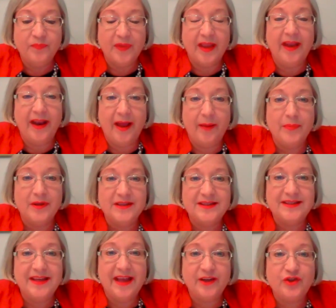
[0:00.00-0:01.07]
And I must
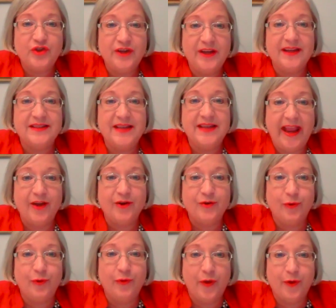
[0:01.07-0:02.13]
say, she has
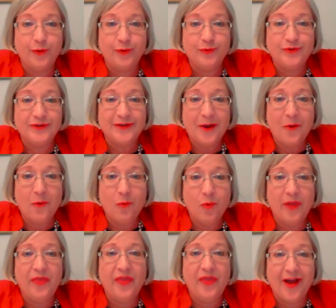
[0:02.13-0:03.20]
handled those
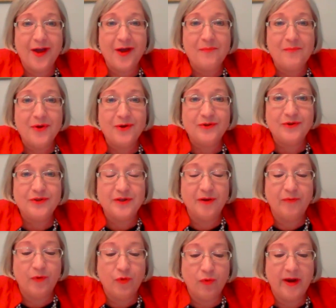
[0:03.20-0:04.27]
with the utmost
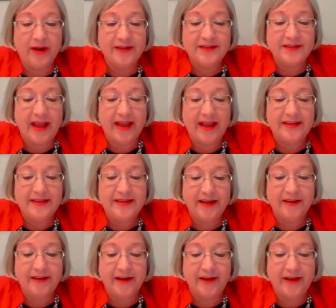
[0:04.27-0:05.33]
of grace and
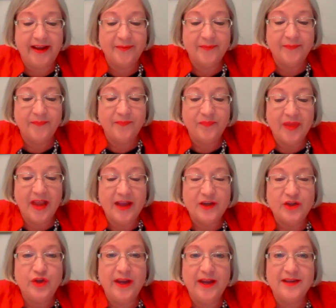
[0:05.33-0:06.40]
dignity.
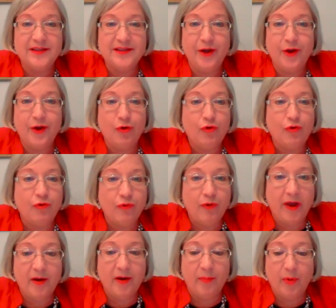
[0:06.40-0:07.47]
She is an
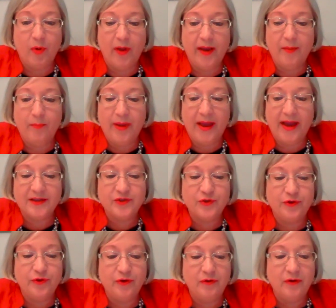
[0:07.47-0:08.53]
incredible
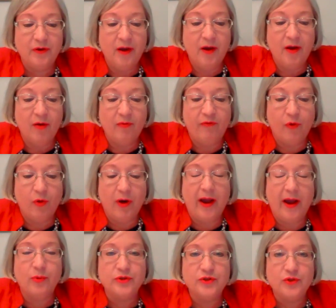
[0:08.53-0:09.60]
ambassador for
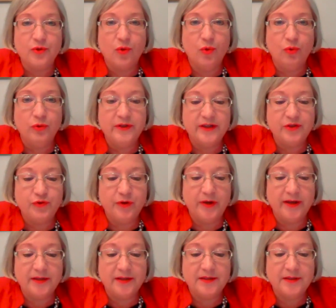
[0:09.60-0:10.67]
our school
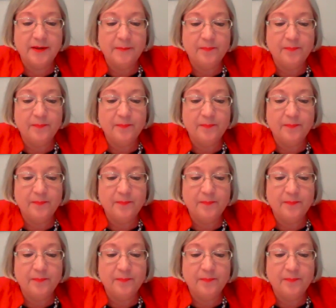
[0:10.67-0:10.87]
district